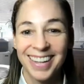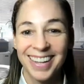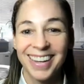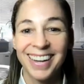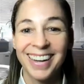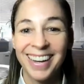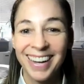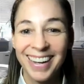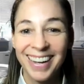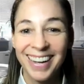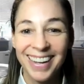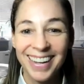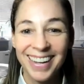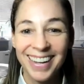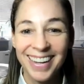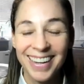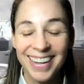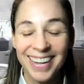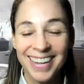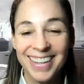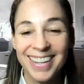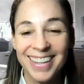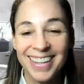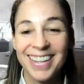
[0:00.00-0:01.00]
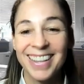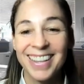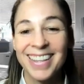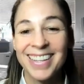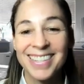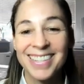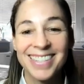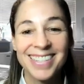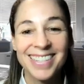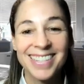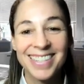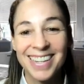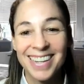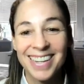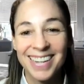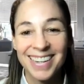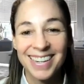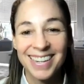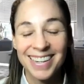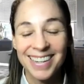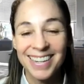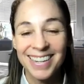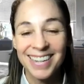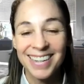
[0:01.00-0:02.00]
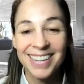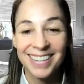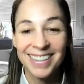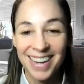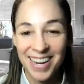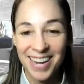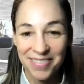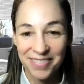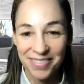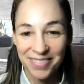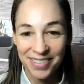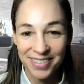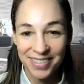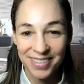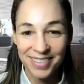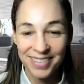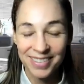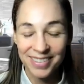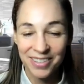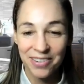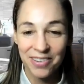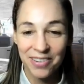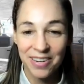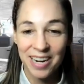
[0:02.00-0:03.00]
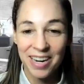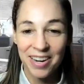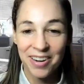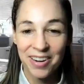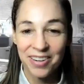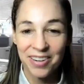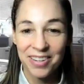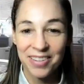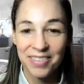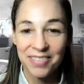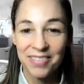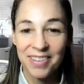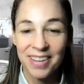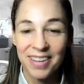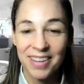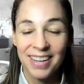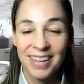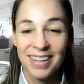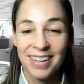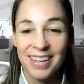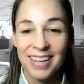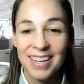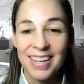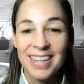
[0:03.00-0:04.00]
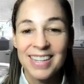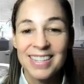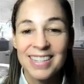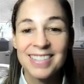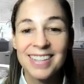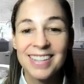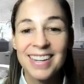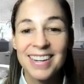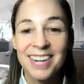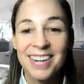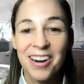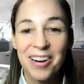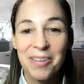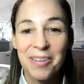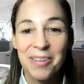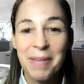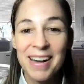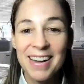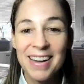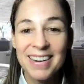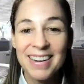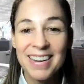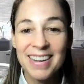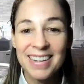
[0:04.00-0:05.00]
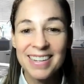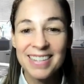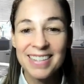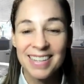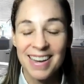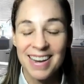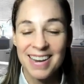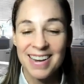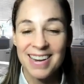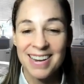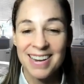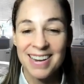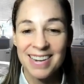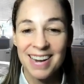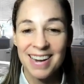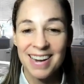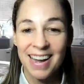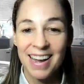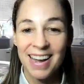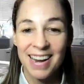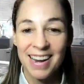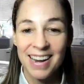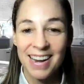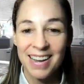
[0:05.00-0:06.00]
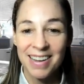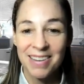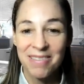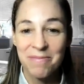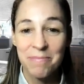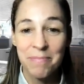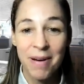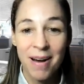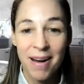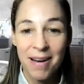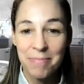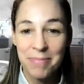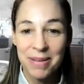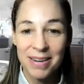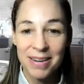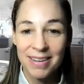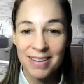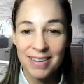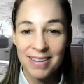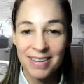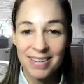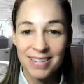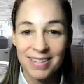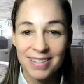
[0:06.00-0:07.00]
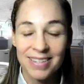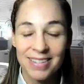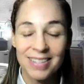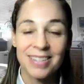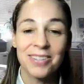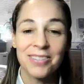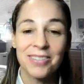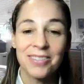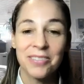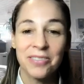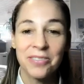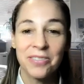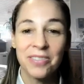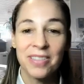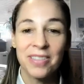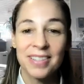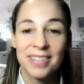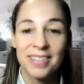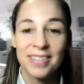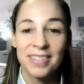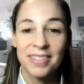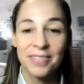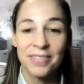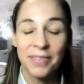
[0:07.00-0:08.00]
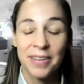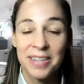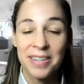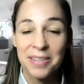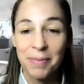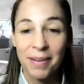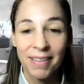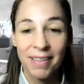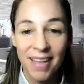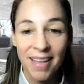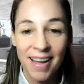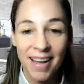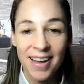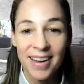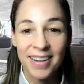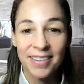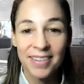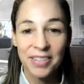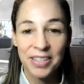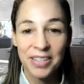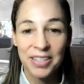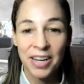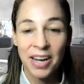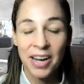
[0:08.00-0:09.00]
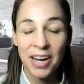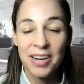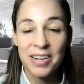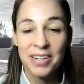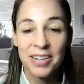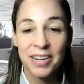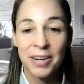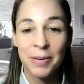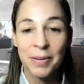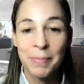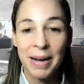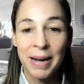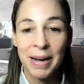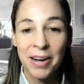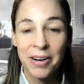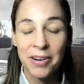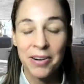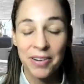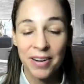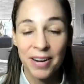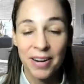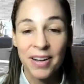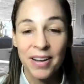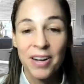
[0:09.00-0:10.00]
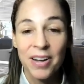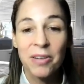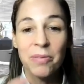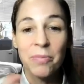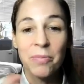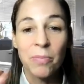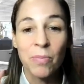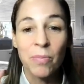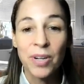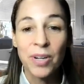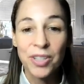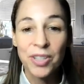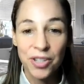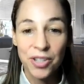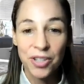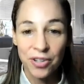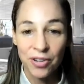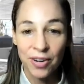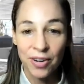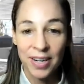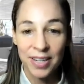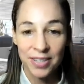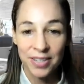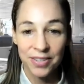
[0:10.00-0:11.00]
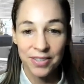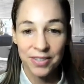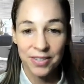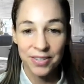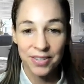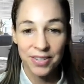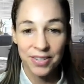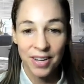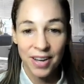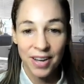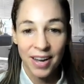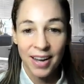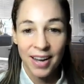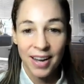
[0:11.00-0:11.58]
Hi, this is Danny Neifert, creator of Skin Harmonics, and I am popping on to do this Facebook Live to talk about moisturizers.